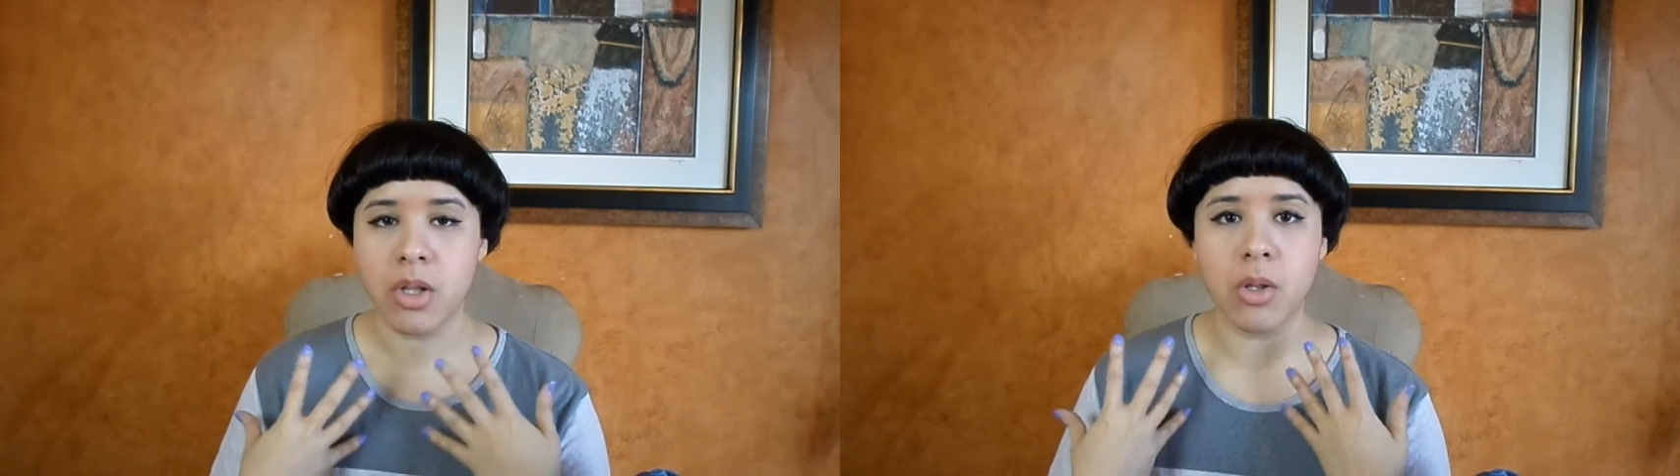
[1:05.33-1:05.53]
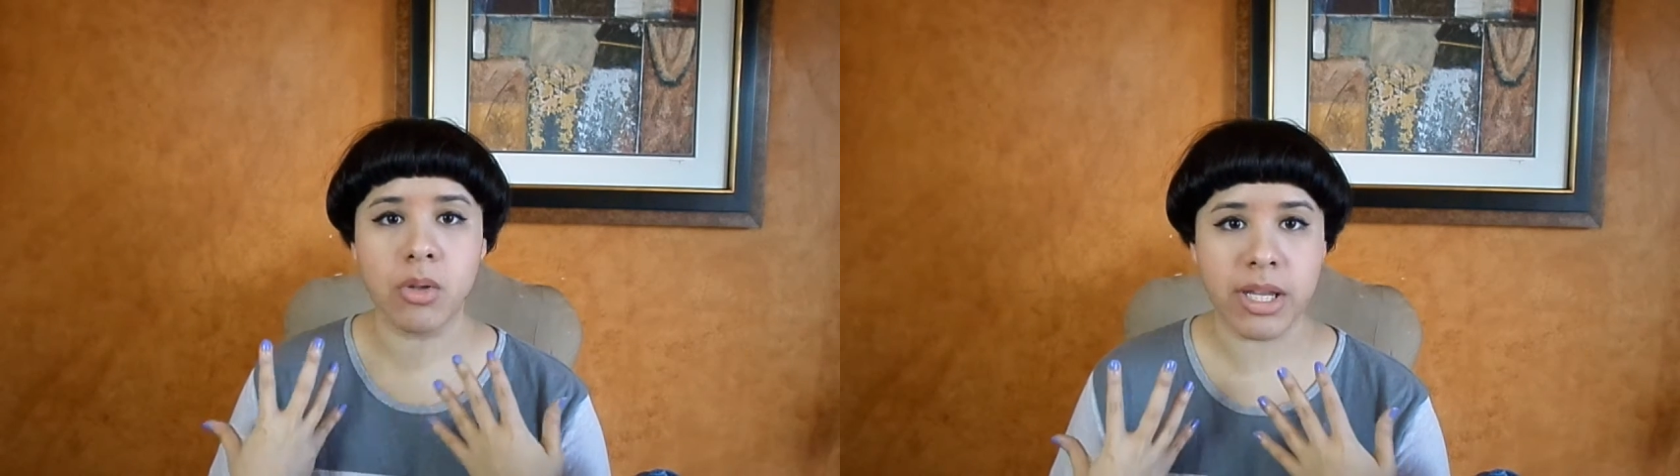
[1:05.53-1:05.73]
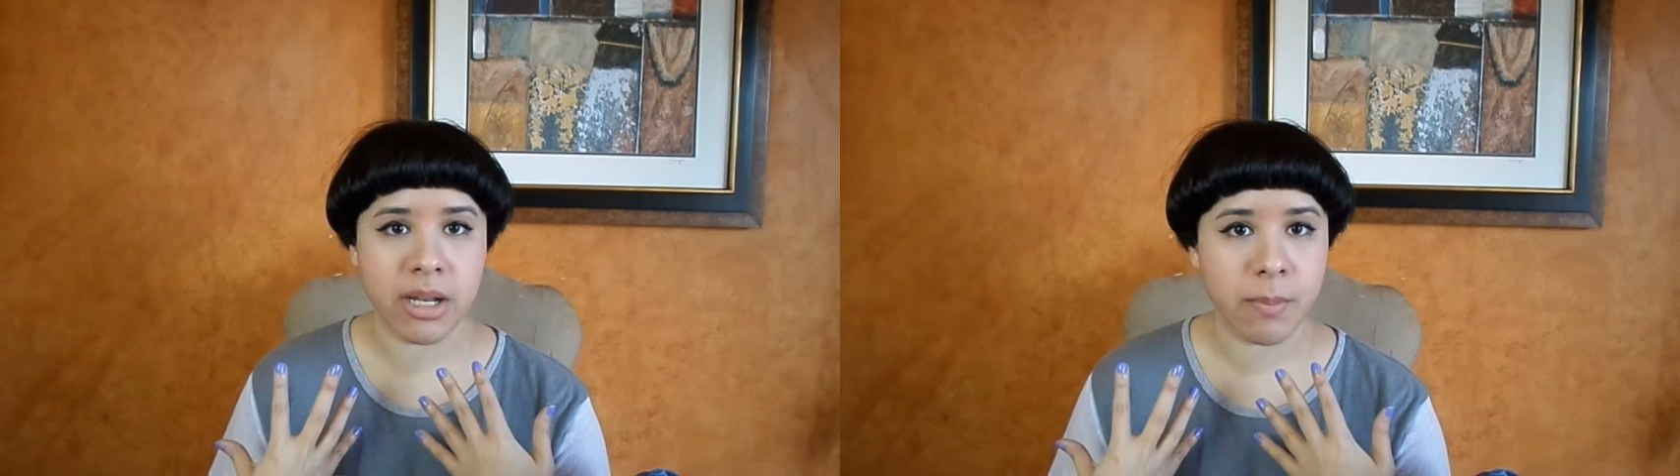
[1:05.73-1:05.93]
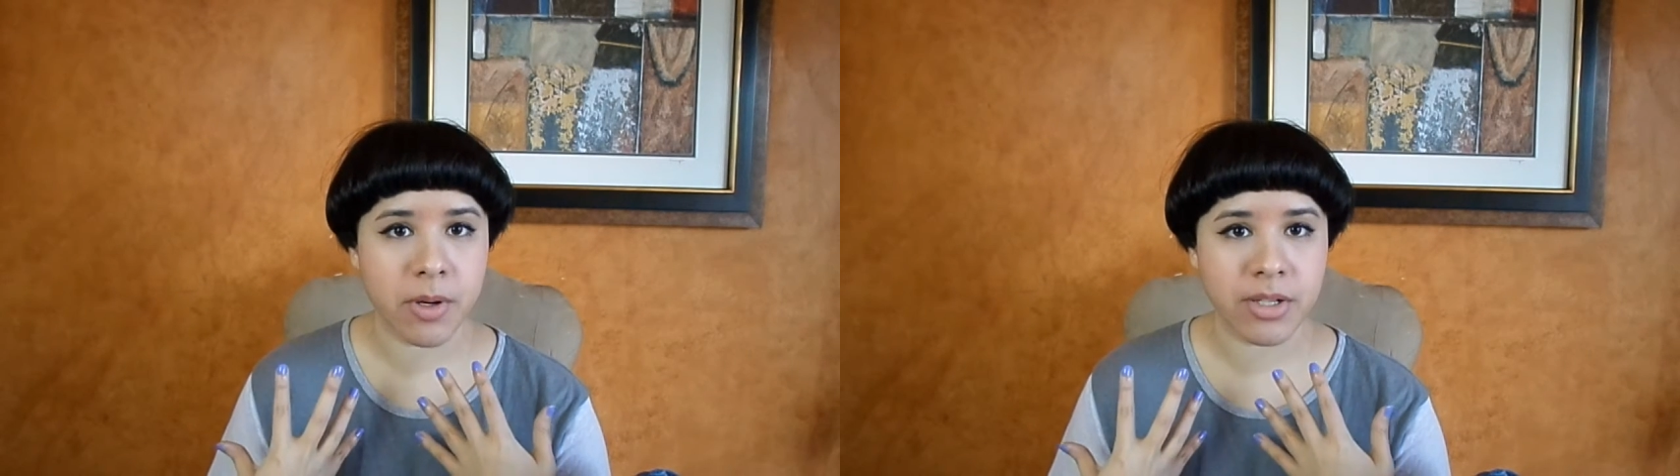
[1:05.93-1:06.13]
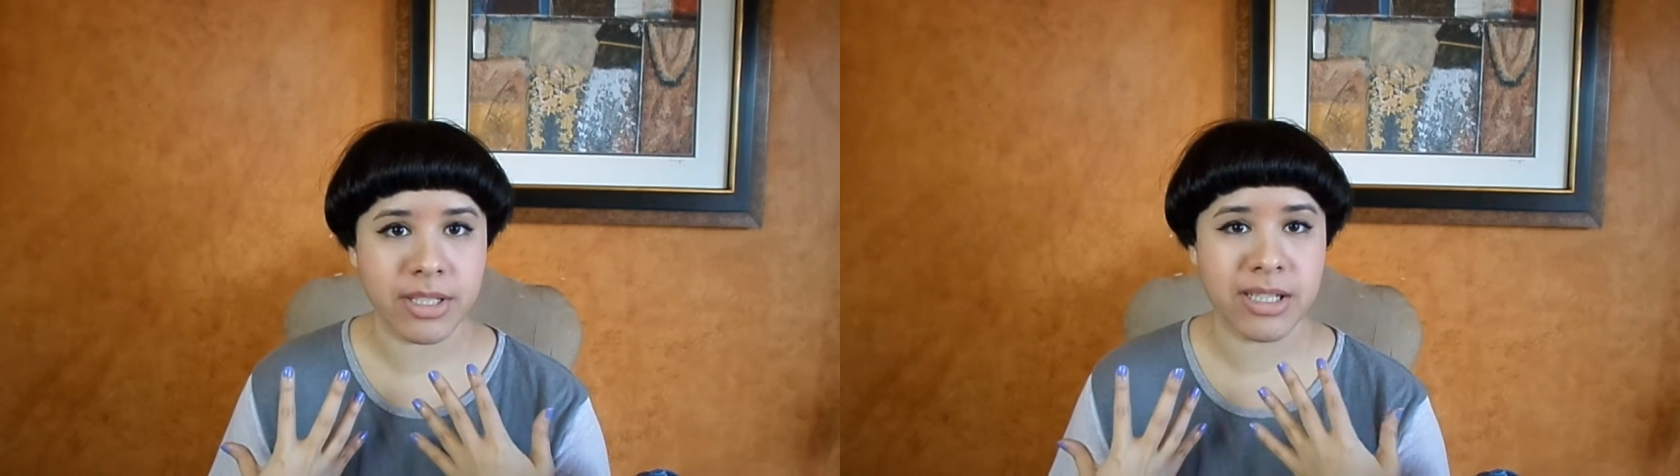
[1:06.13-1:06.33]
Lolita
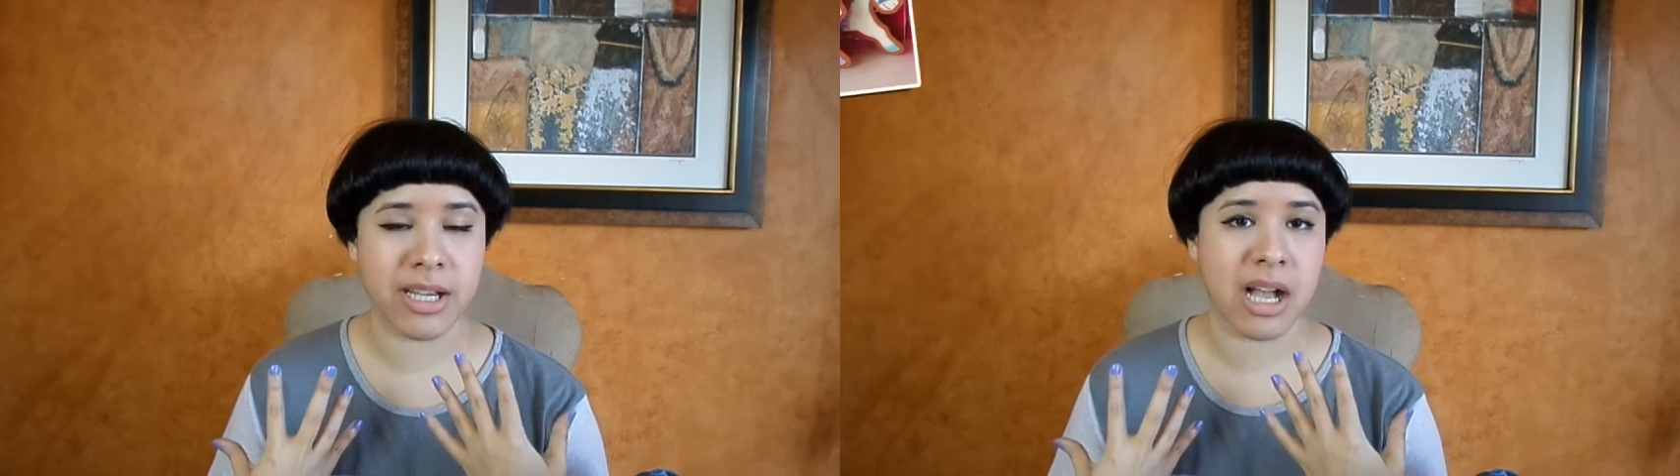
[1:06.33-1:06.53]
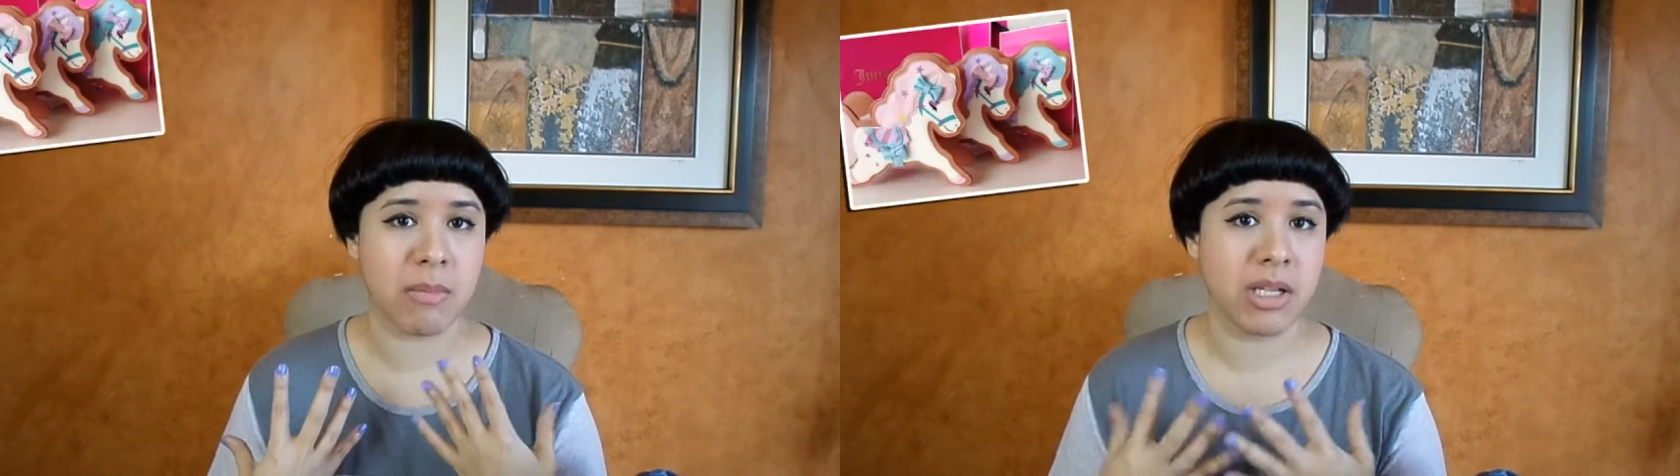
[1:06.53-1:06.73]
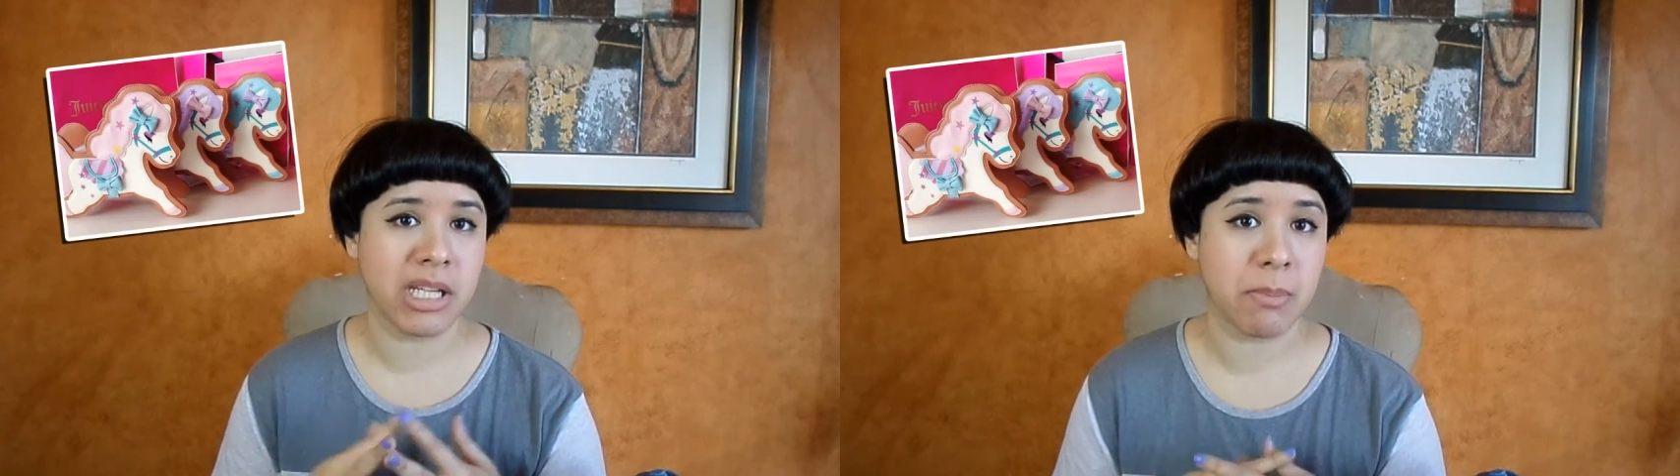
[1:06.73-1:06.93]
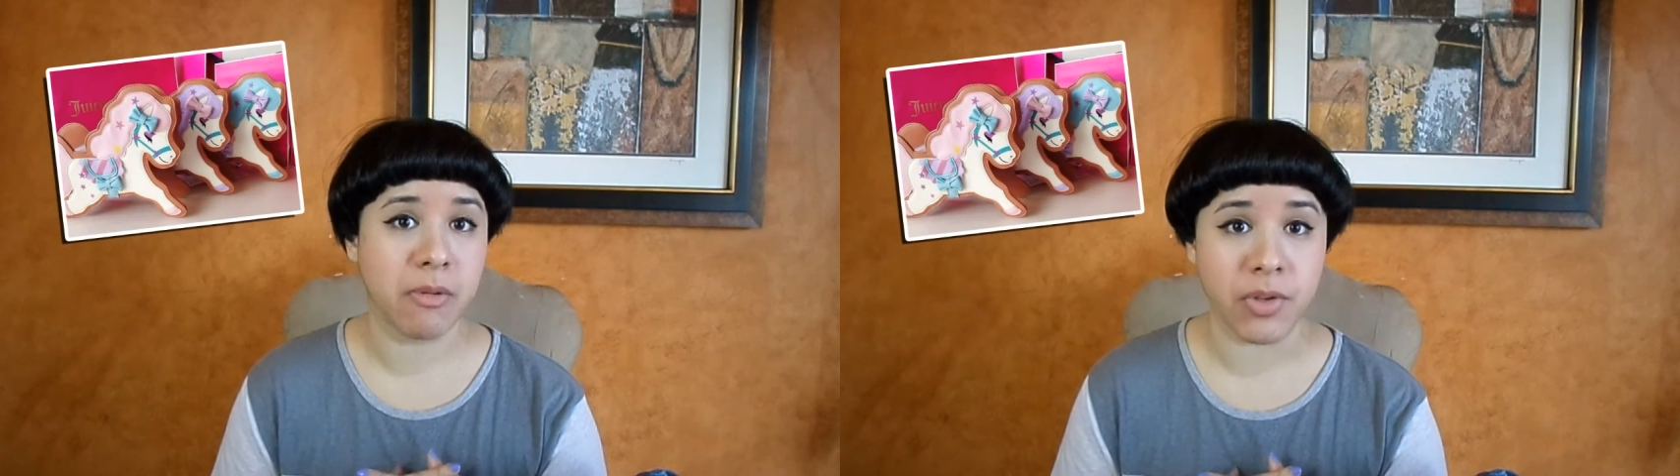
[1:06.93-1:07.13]
purses that come in the shape of